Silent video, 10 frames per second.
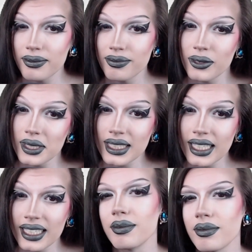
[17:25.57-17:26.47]
we'll
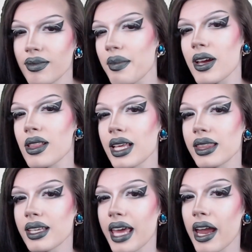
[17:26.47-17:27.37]
see. Maybe I'll let
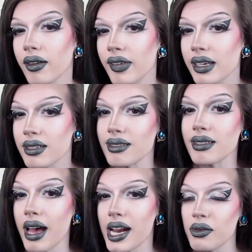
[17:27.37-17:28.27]
the Charavan
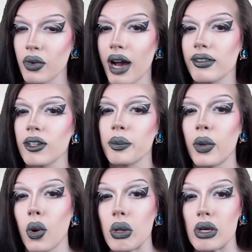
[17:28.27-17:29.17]
decide and we'll have a little
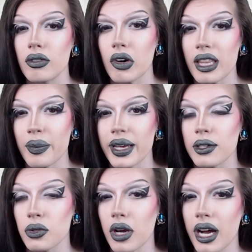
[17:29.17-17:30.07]
poll over on the
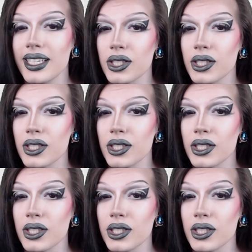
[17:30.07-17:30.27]
Patreon.